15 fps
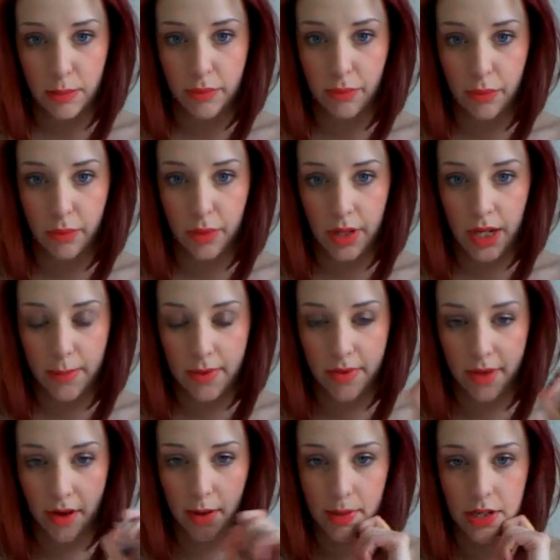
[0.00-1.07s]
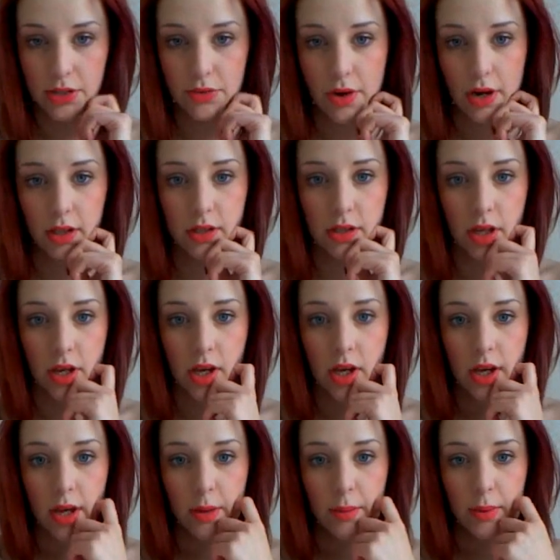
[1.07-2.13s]
before the chemotherapy drugs,
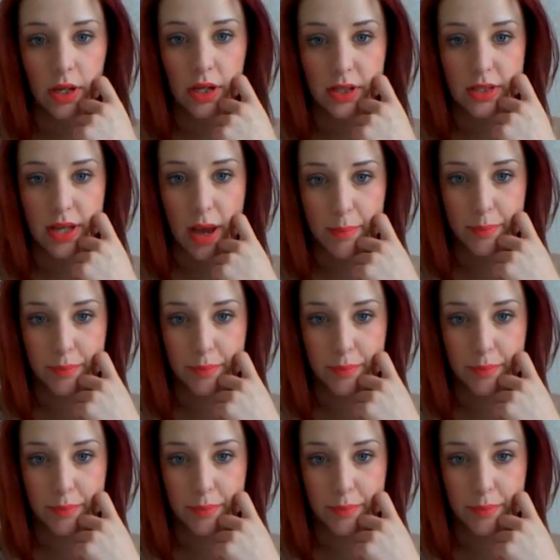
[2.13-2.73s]
because